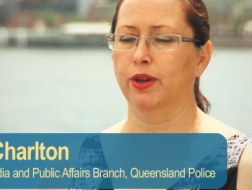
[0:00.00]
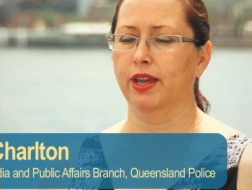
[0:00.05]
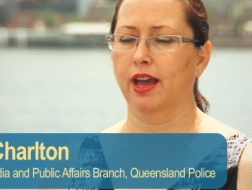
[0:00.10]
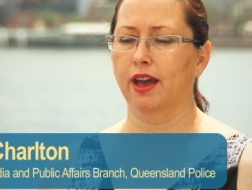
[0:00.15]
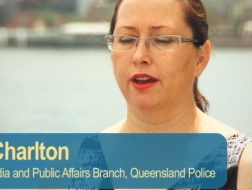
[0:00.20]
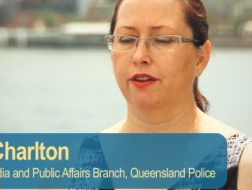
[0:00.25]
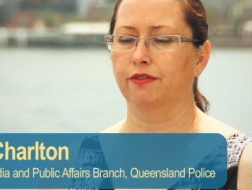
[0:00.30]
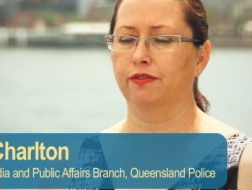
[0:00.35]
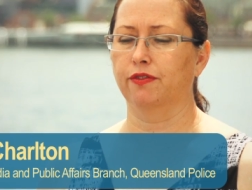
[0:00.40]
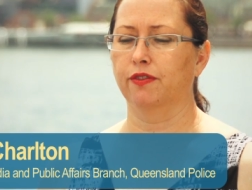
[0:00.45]
we
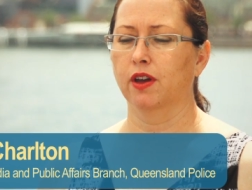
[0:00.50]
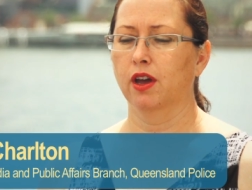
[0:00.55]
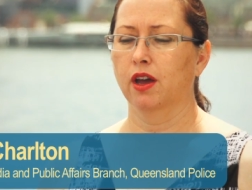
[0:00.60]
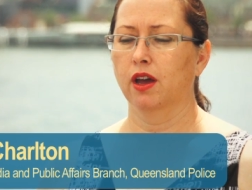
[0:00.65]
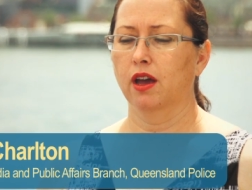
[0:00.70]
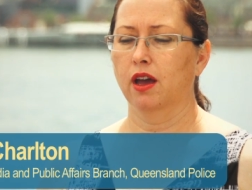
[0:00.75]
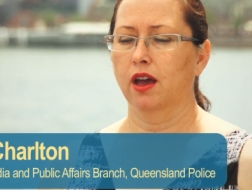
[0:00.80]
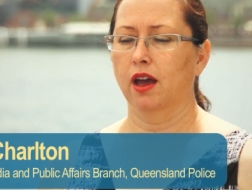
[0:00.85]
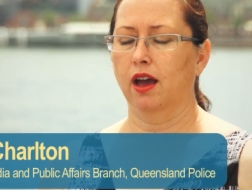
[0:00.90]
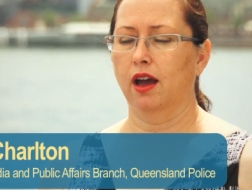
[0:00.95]
have
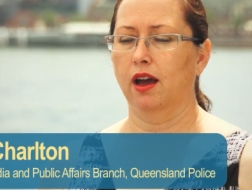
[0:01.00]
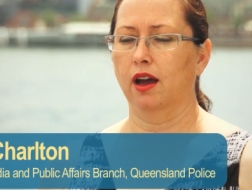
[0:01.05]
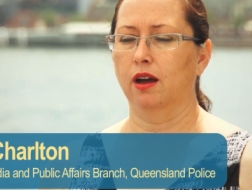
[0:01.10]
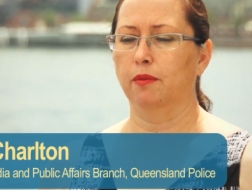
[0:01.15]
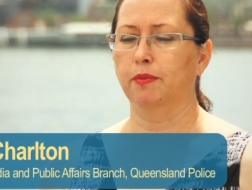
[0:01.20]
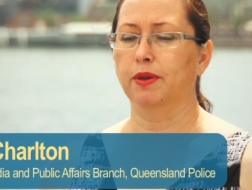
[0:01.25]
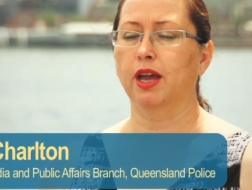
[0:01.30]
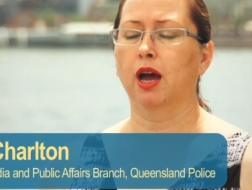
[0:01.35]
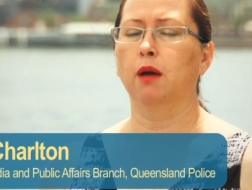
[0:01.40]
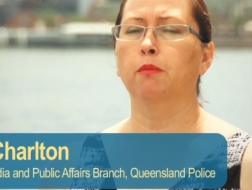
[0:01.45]

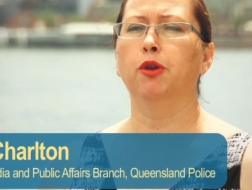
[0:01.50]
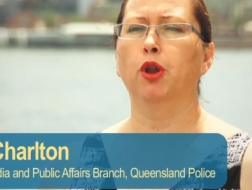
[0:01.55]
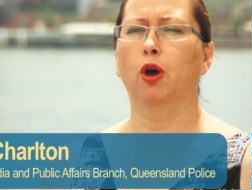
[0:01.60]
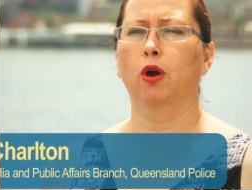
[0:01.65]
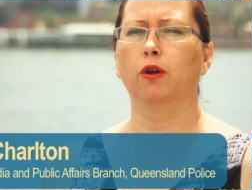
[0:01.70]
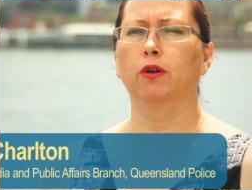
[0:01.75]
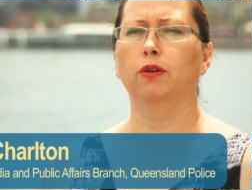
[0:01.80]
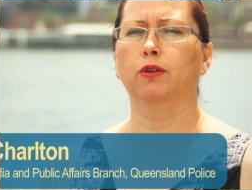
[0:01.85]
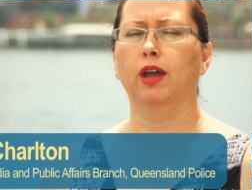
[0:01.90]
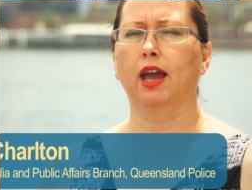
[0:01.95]
uh, become
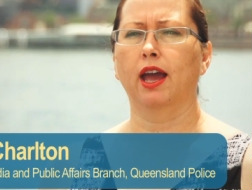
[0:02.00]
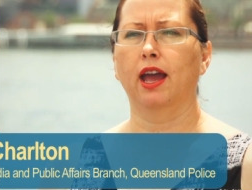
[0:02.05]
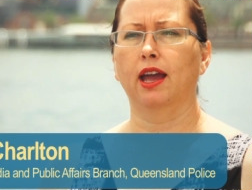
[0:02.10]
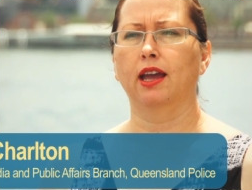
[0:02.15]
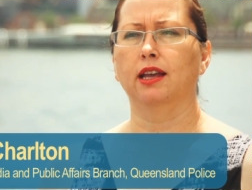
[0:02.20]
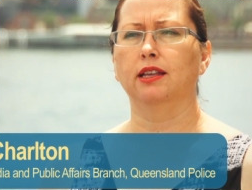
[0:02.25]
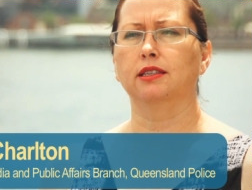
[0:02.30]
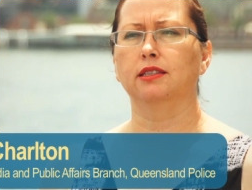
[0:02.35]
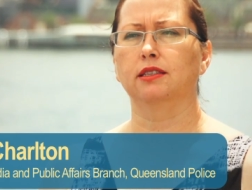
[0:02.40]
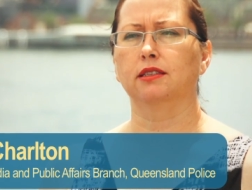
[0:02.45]
known
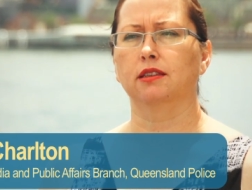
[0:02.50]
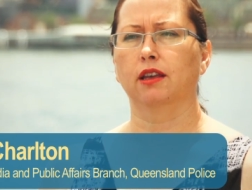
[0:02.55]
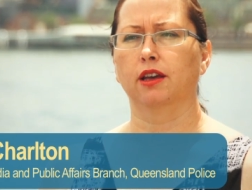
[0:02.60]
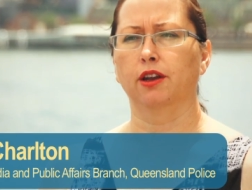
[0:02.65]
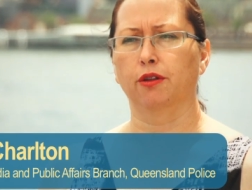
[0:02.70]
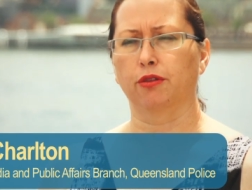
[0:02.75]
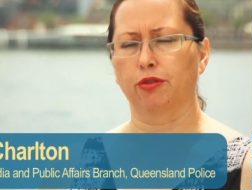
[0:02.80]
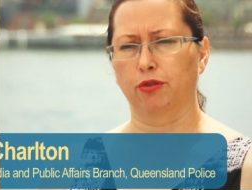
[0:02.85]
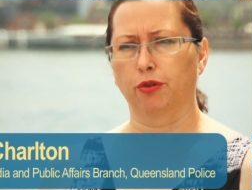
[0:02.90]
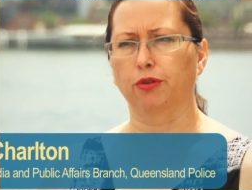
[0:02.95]
as
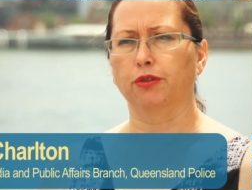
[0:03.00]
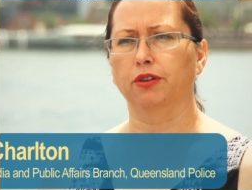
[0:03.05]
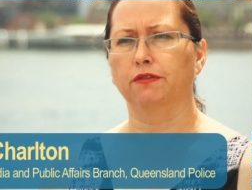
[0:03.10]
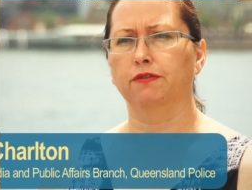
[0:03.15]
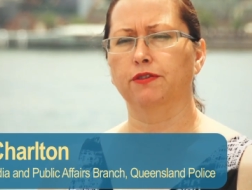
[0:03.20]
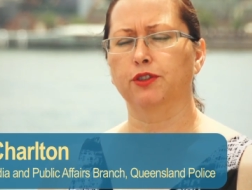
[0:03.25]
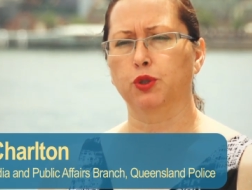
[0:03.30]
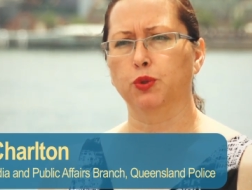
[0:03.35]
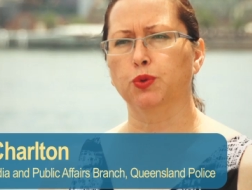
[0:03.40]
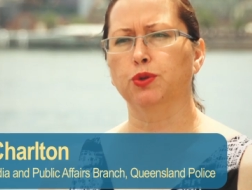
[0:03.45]
an
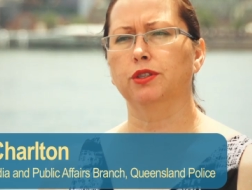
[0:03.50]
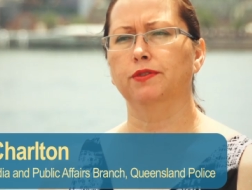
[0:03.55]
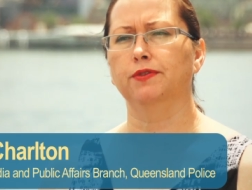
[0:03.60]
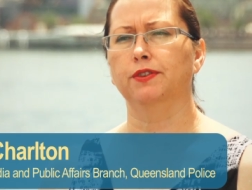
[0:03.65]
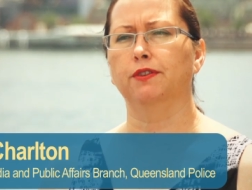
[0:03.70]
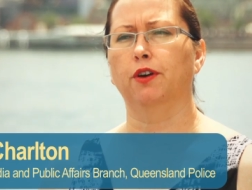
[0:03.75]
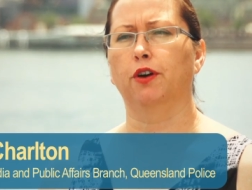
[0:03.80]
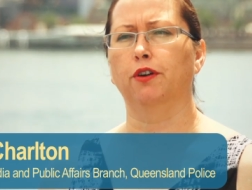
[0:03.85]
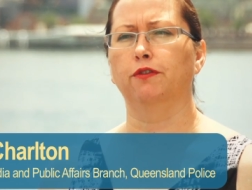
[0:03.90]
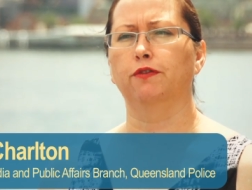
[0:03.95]
authoritative source
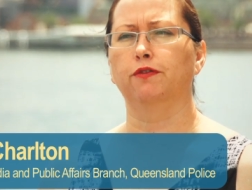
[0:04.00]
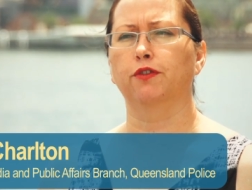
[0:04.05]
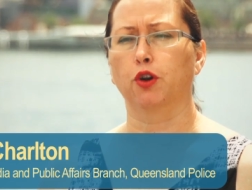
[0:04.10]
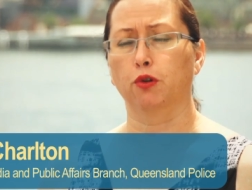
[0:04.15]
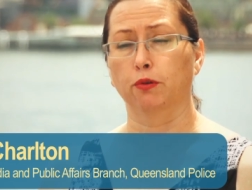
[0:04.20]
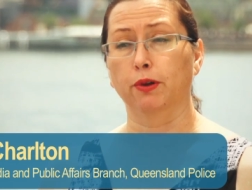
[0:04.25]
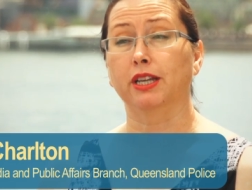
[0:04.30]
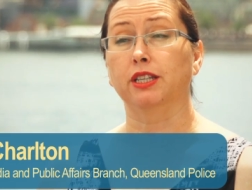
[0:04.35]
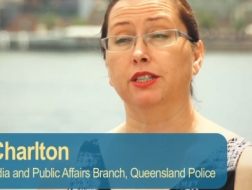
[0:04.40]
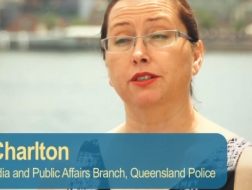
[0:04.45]
of, of
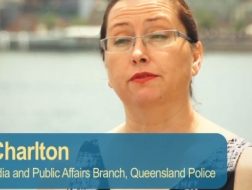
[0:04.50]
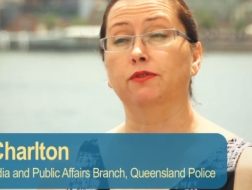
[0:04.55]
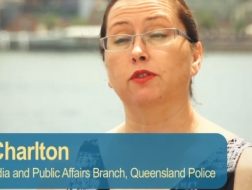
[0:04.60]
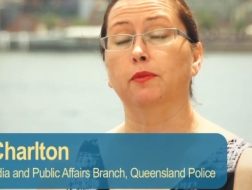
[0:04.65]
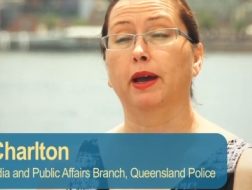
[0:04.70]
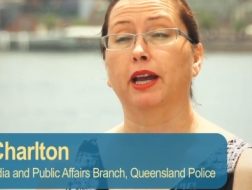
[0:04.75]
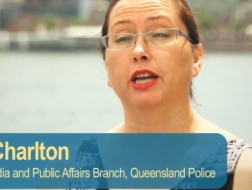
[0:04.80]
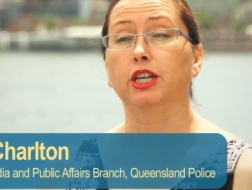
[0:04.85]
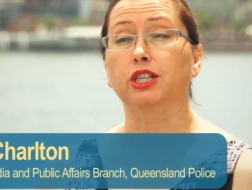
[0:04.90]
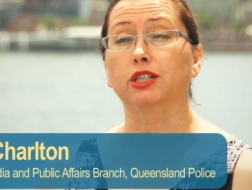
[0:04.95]
correct
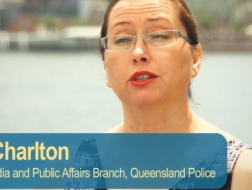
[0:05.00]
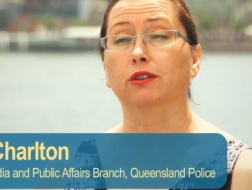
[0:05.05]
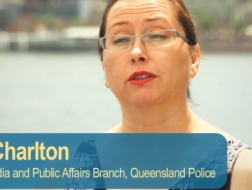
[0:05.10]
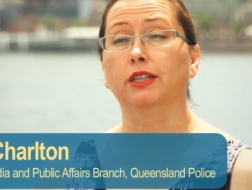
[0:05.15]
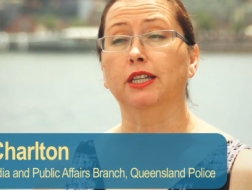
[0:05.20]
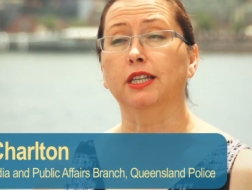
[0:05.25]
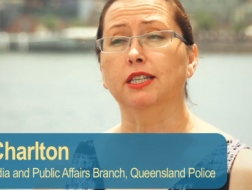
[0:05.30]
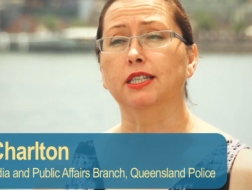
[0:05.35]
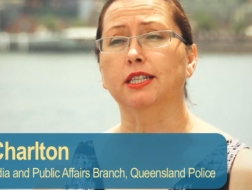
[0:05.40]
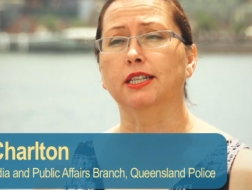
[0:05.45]
information
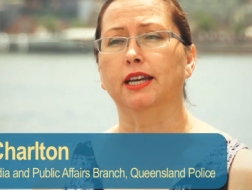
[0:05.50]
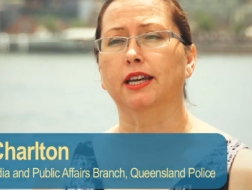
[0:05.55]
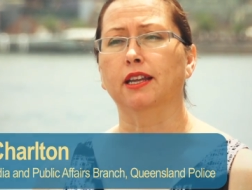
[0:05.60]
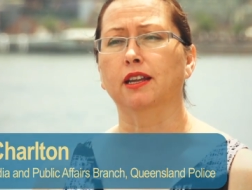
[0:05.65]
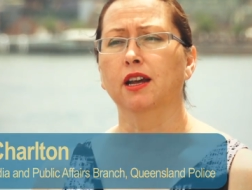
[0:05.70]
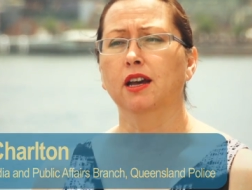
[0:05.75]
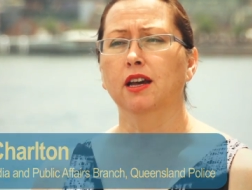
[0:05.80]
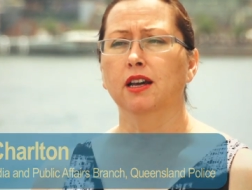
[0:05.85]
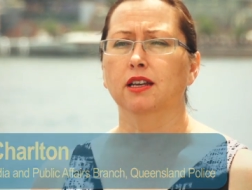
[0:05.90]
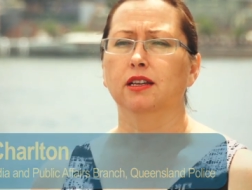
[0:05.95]
on the internet.